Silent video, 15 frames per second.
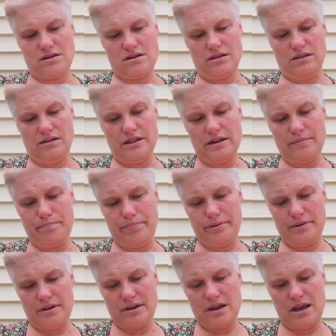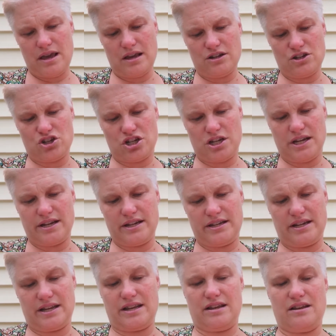Lip and cheek
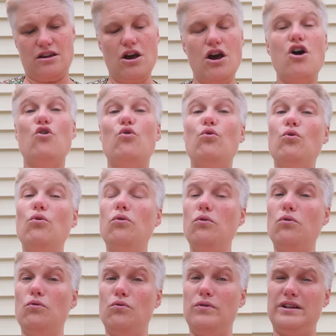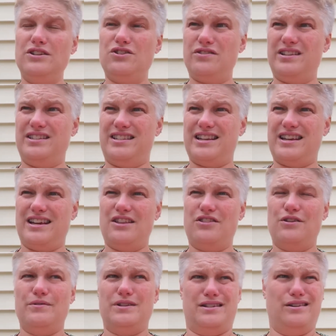tint. Ooh, interesting. I
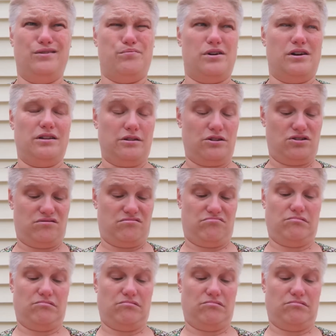thought it was nail polish.